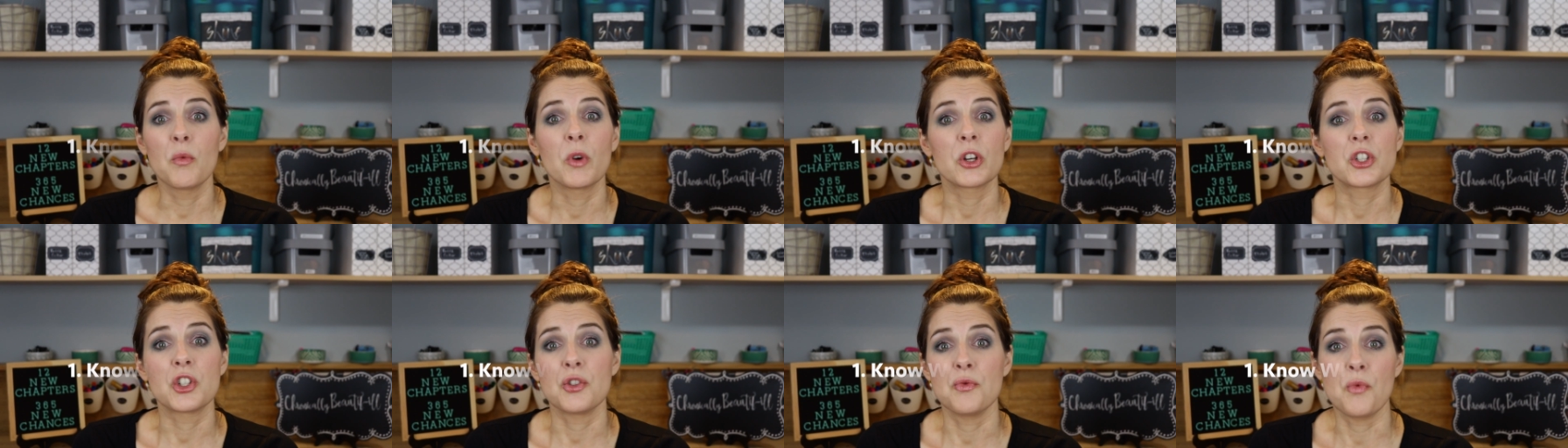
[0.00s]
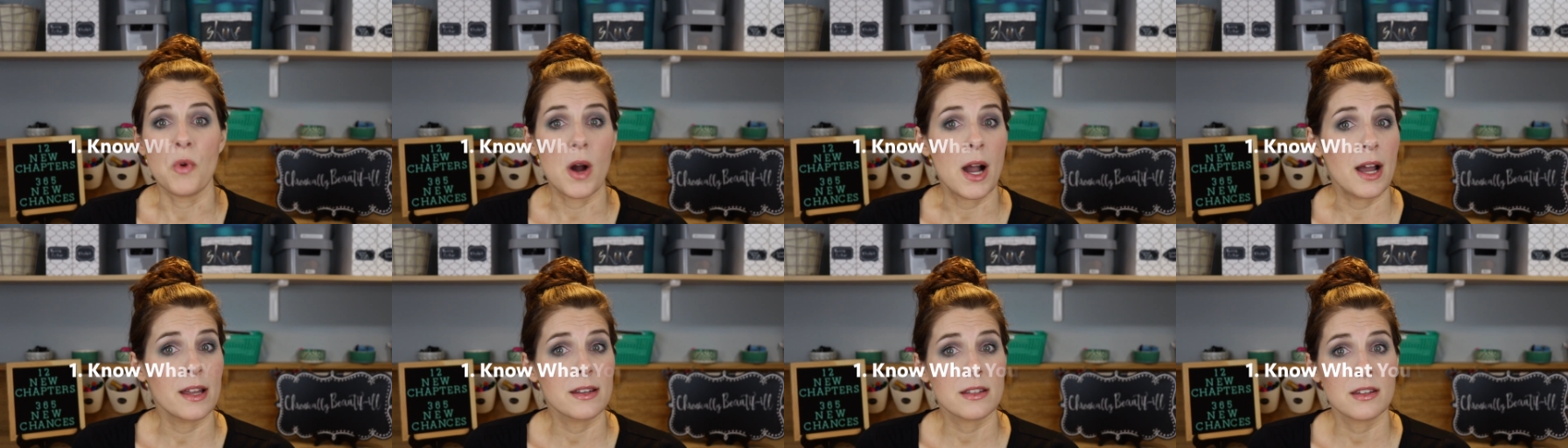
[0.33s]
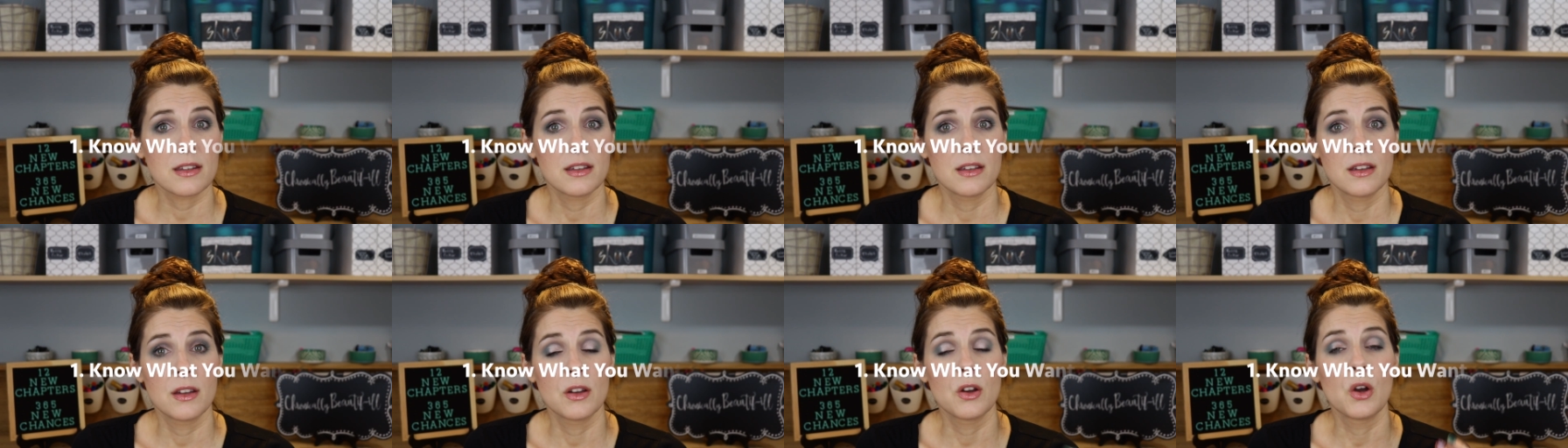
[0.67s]
what you
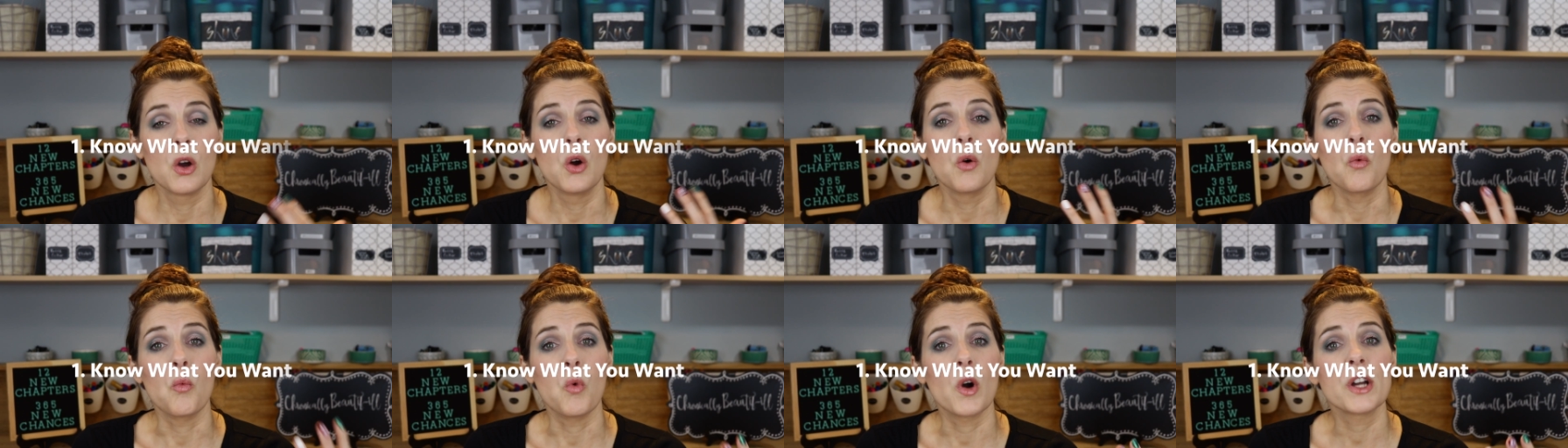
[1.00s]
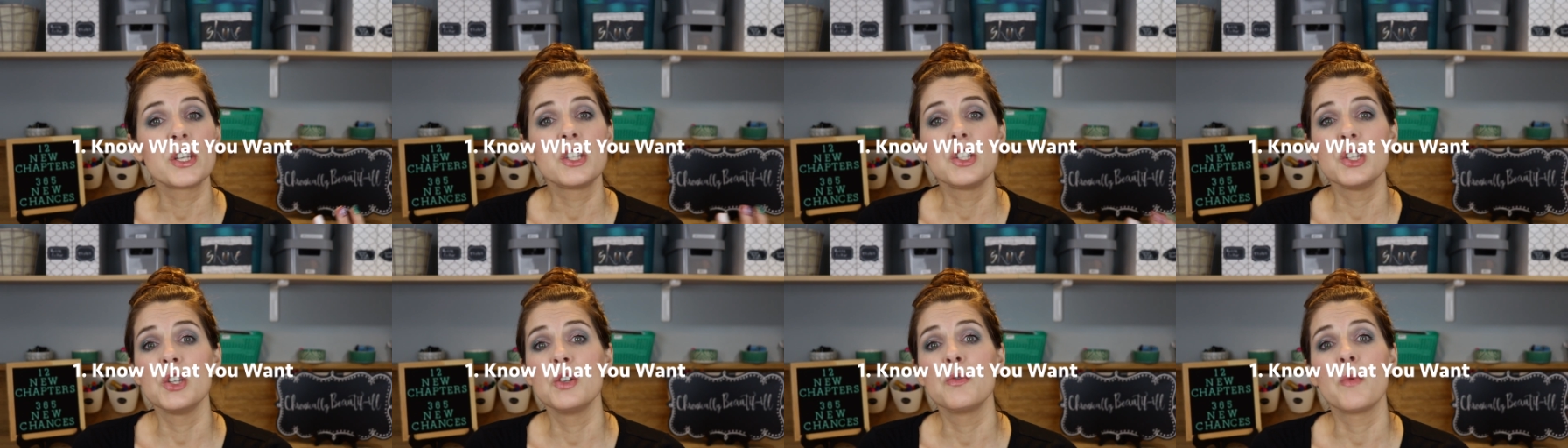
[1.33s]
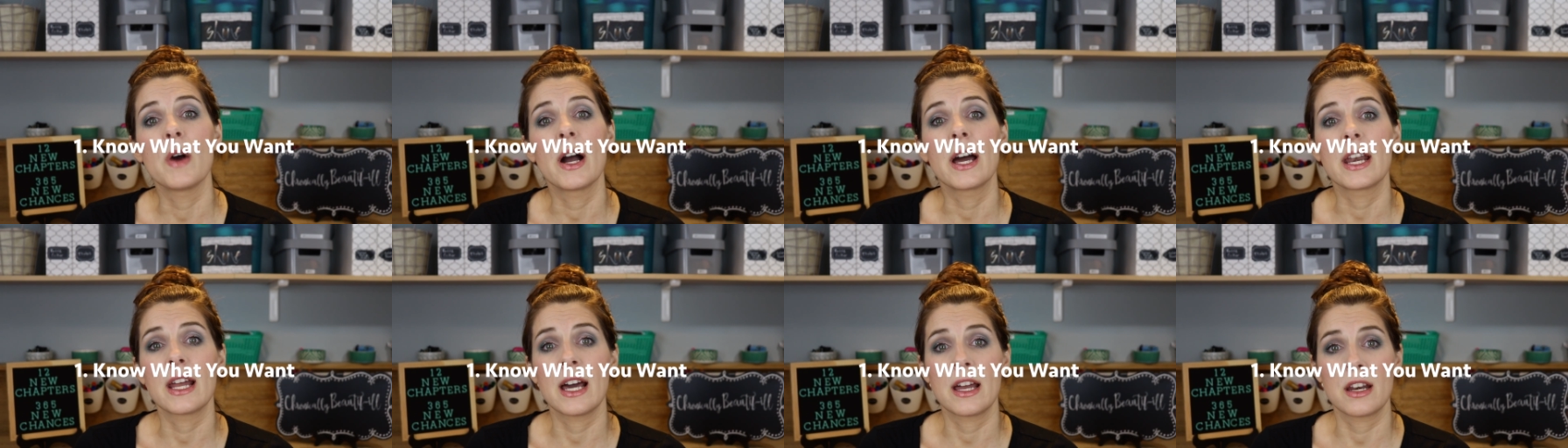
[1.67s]
want. What do you
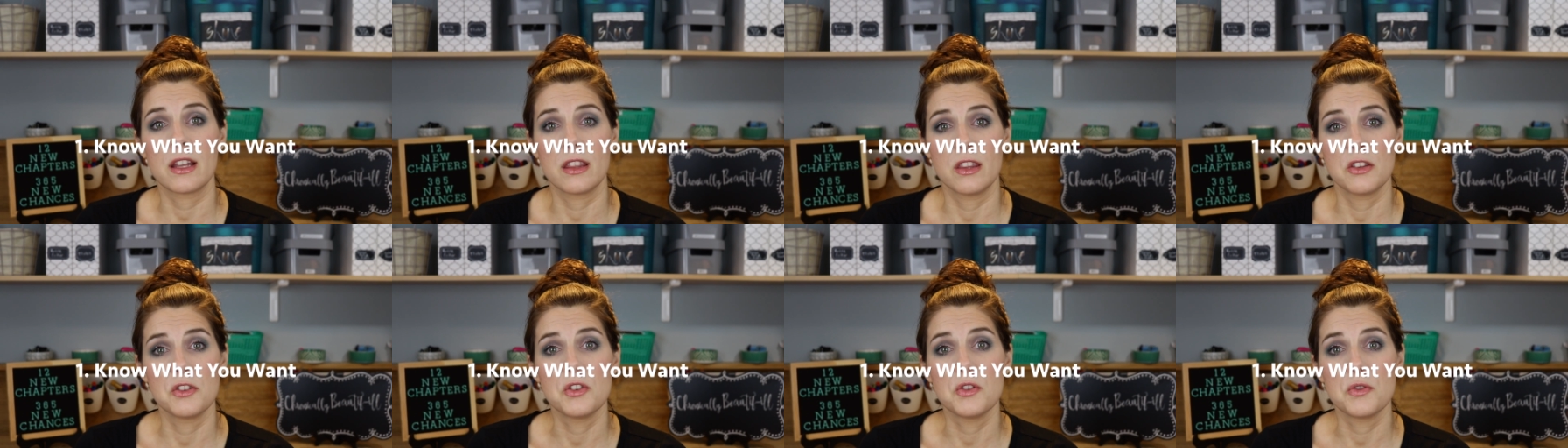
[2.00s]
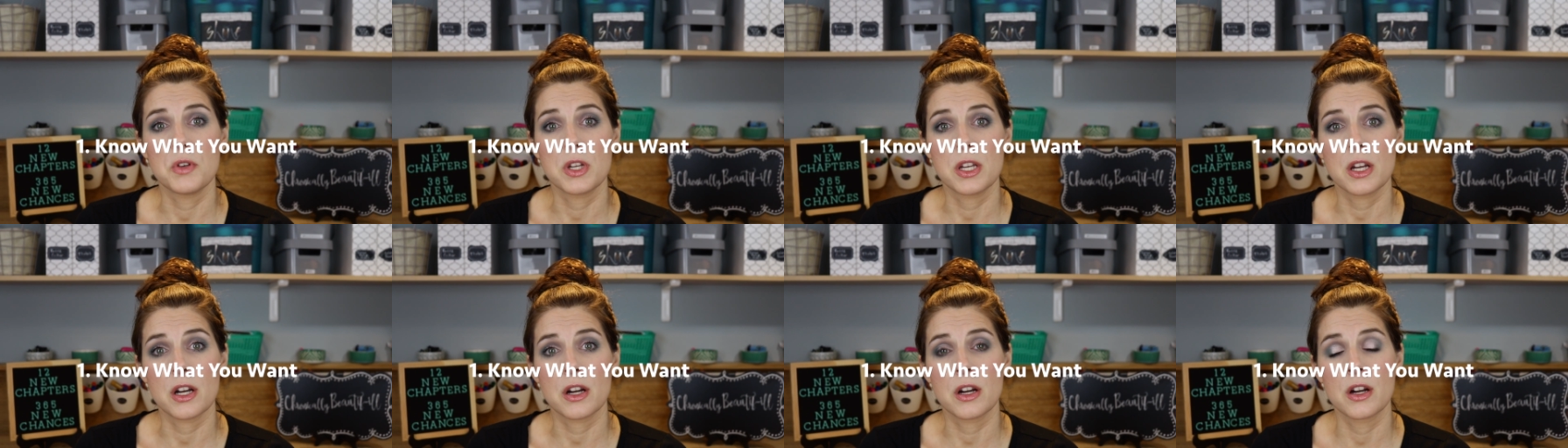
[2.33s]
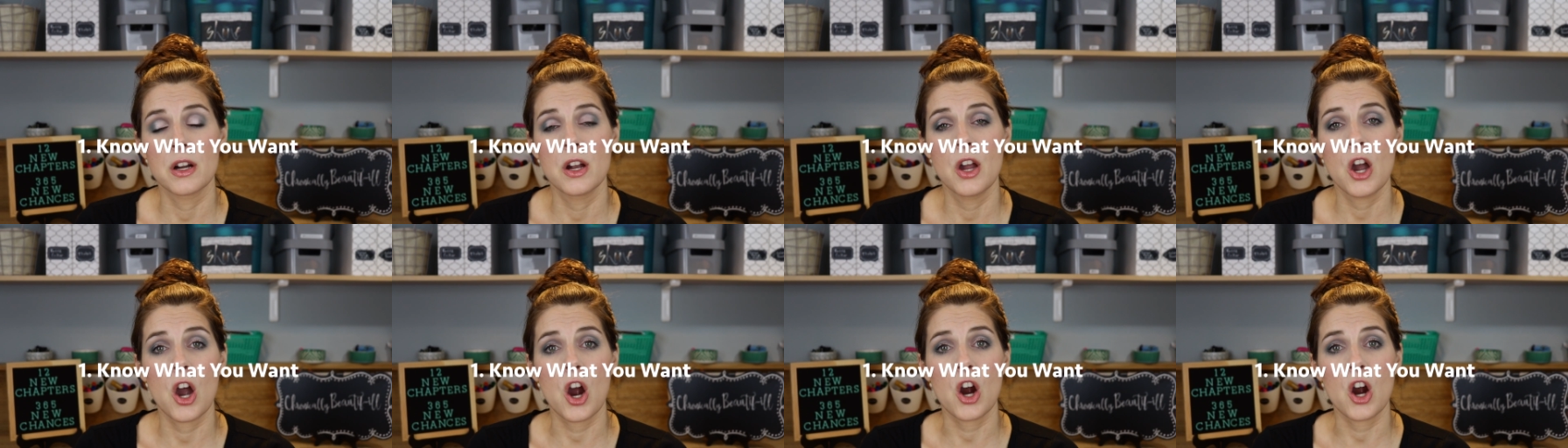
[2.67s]
want out of the new year?